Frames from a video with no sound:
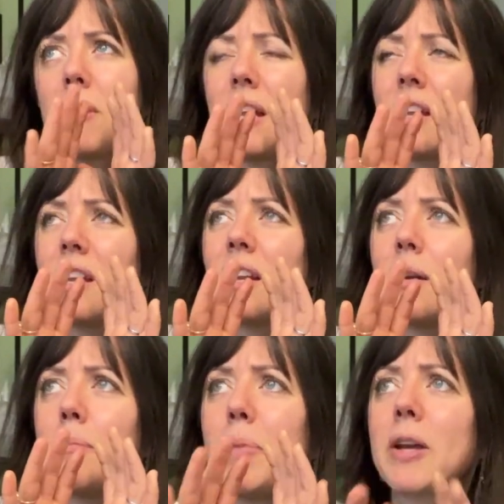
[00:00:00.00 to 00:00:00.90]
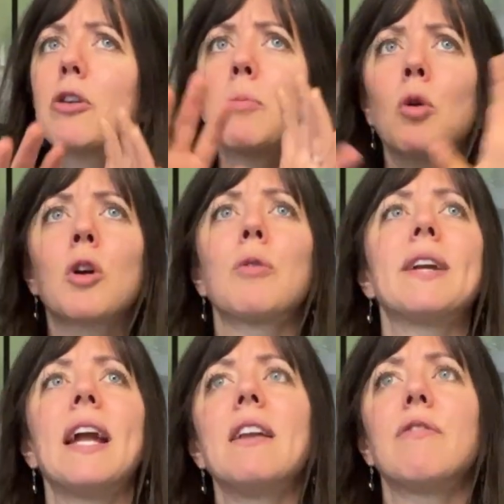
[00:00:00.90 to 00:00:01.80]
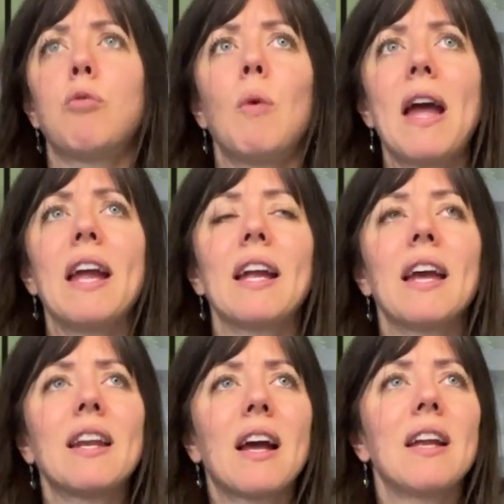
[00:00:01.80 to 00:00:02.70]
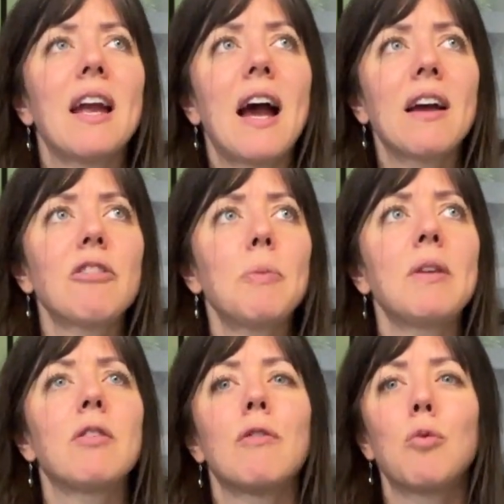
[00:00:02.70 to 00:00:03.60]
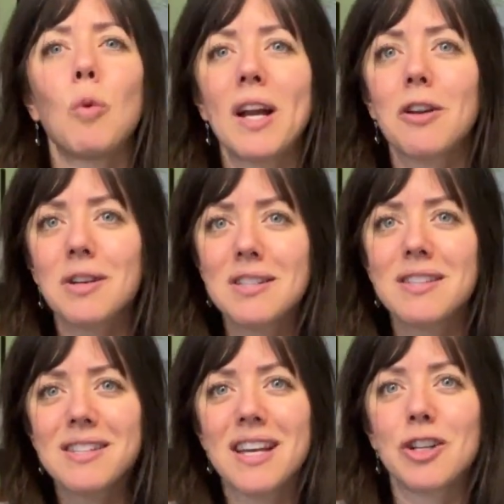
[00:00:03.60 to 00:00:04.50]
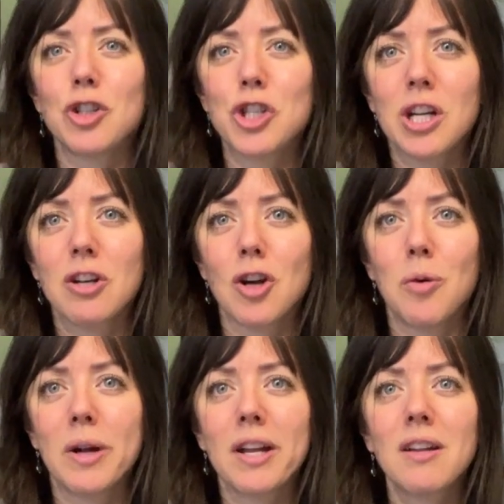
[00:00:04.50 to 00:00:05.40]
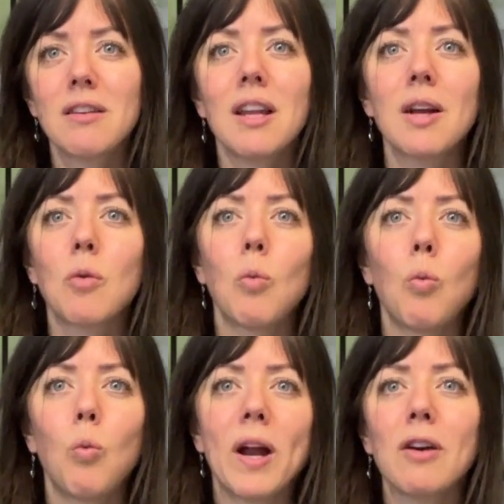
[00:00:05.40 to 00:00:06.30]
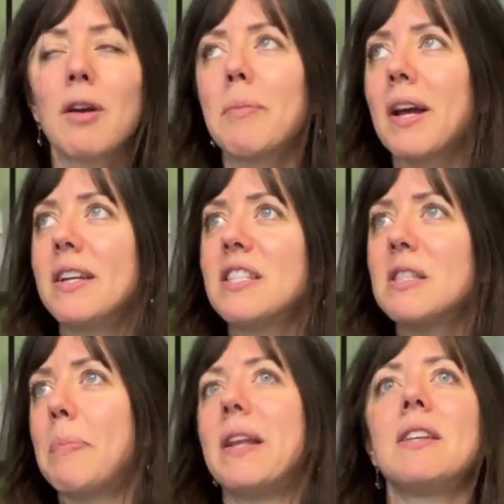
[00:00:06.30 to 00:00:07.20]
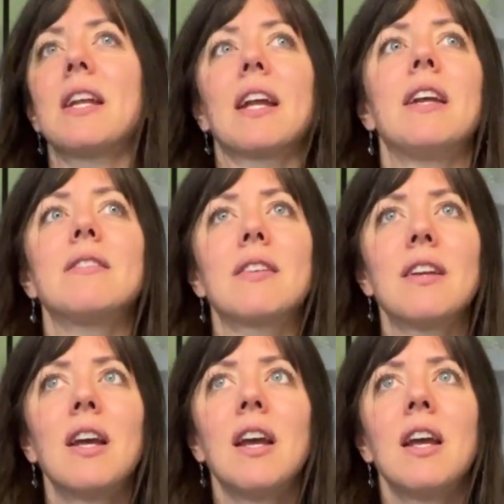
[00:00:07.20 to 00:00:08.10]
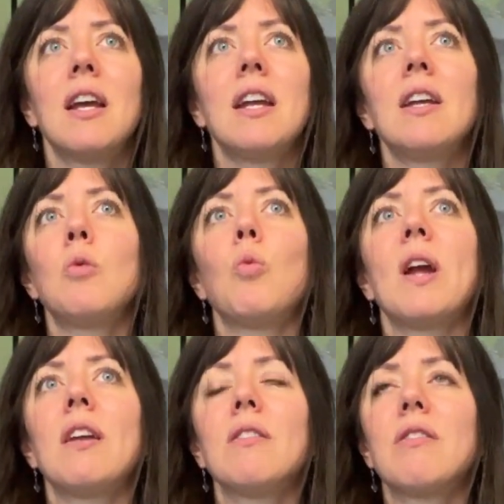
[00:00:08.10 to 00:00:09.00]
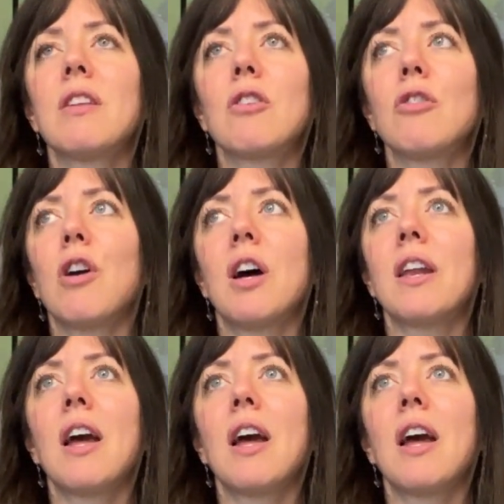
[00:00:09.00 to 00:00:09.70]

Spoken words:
in a better, more creative way. And I asked myself, where is this energy going? Like, where am I spending it in ways that are not